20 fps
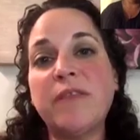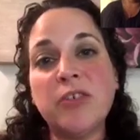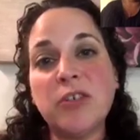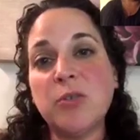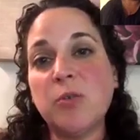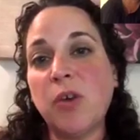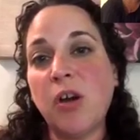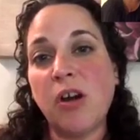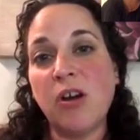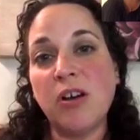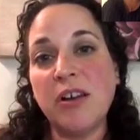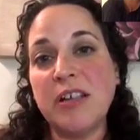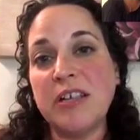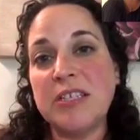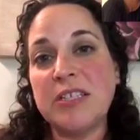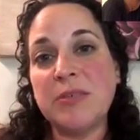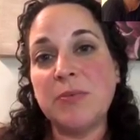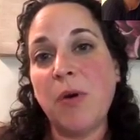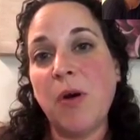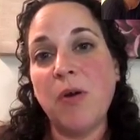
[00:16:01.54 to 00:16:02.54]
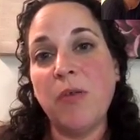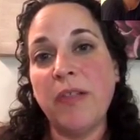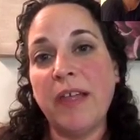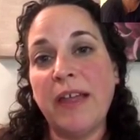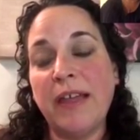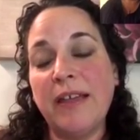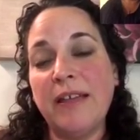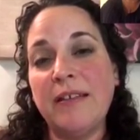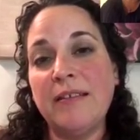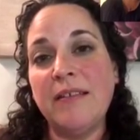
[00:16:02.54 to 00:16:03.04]
were already
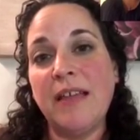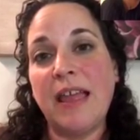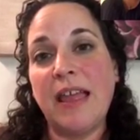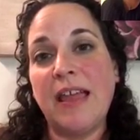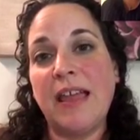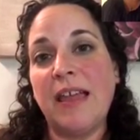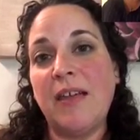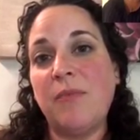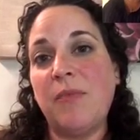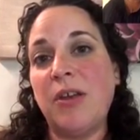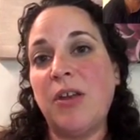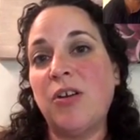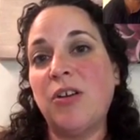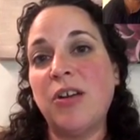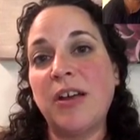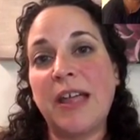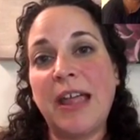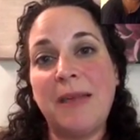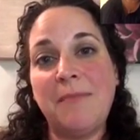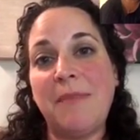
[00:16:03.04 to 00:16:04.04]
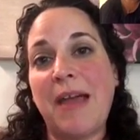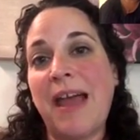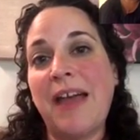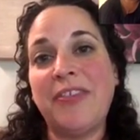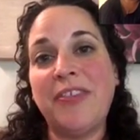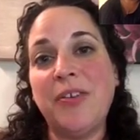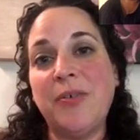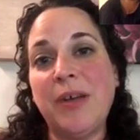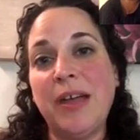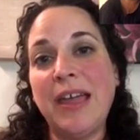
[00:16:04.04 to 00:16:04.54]
swollen, and when Hurricane
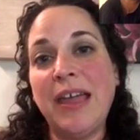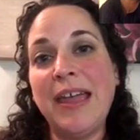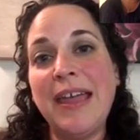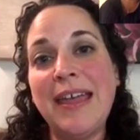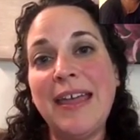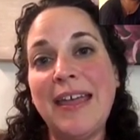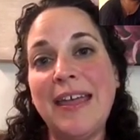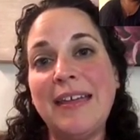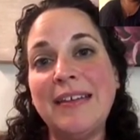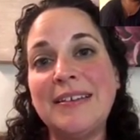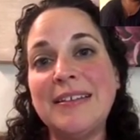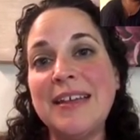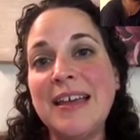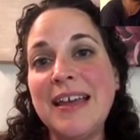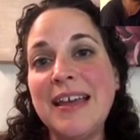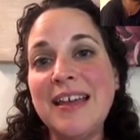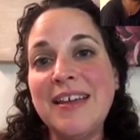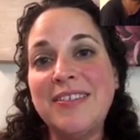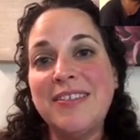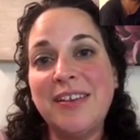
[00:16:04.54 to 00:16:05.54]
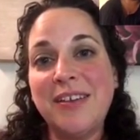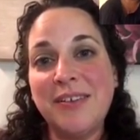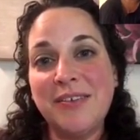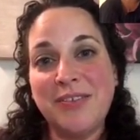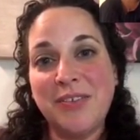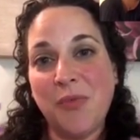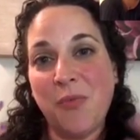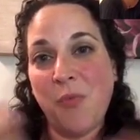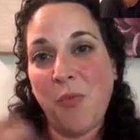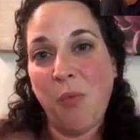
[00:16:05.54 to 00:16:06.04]
Matthew hit,
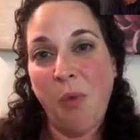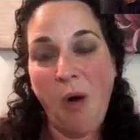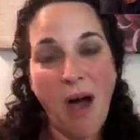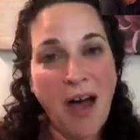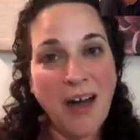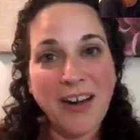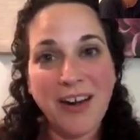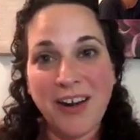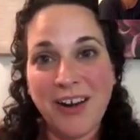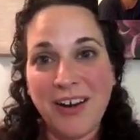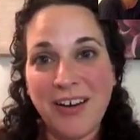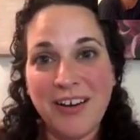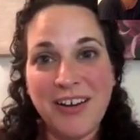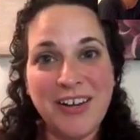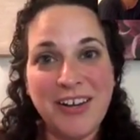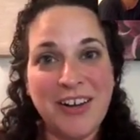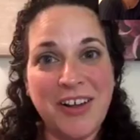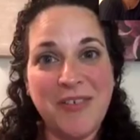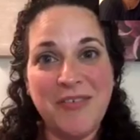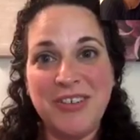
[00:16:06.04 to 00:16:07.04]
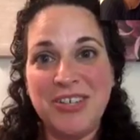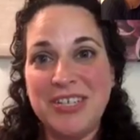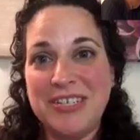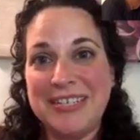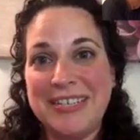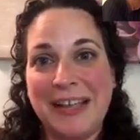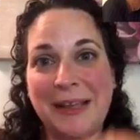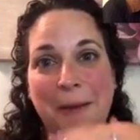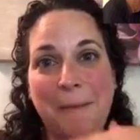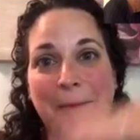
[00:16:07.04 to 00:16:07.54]
the water, you know, it was just
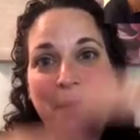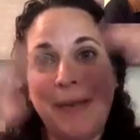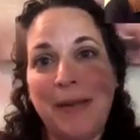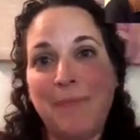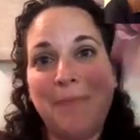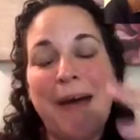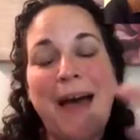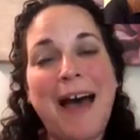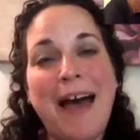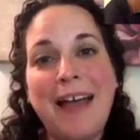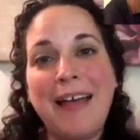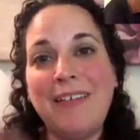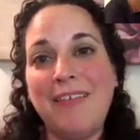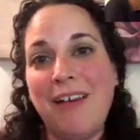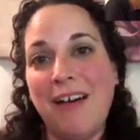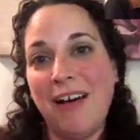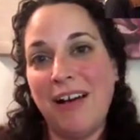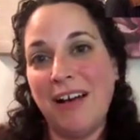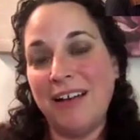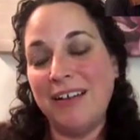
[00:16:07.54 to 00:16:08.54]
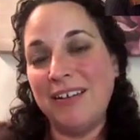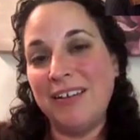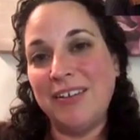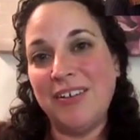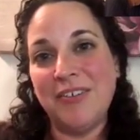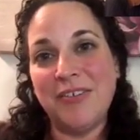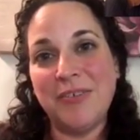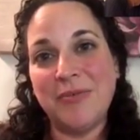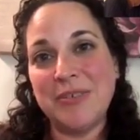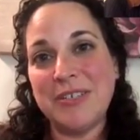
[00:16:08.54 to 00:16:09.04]
like a big pylon. You know,
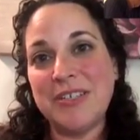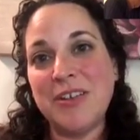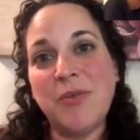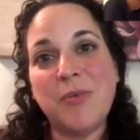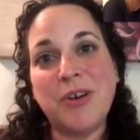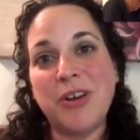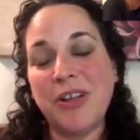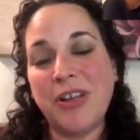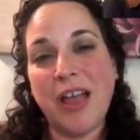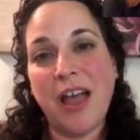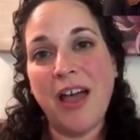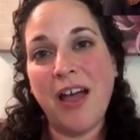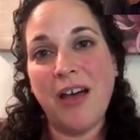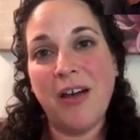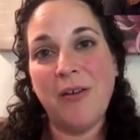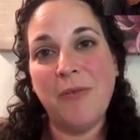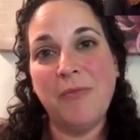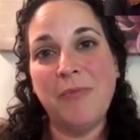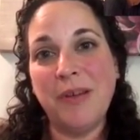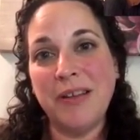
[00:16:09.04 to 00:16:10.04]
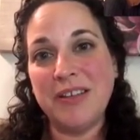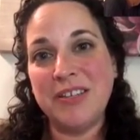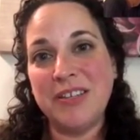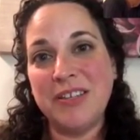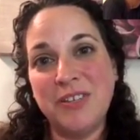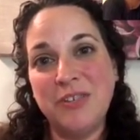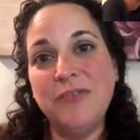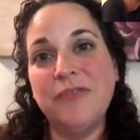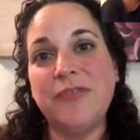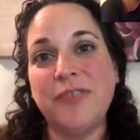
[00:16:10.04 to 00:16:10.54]
there was nowhere to go but
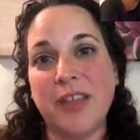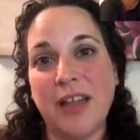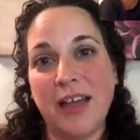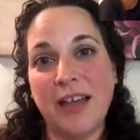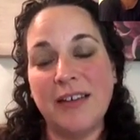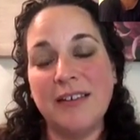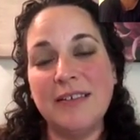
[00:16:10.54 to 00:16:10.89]
to flood.